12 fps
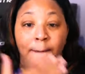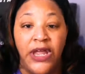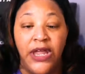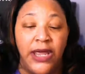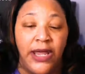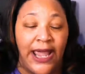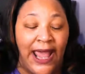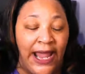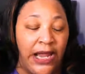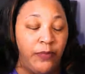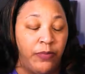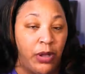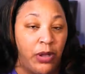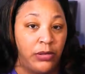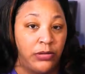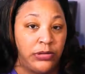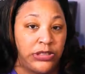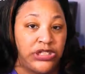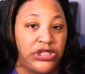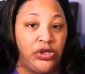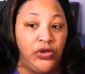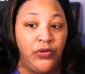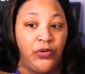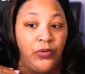being able
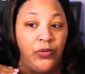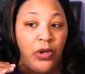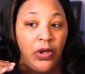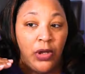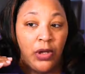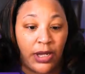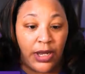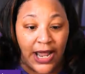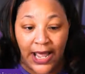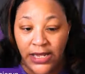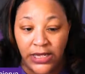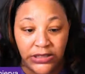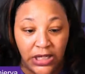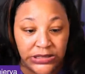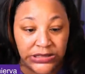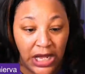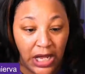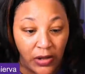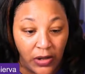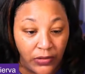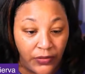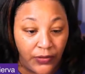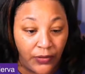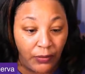to not hit those
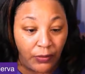goals,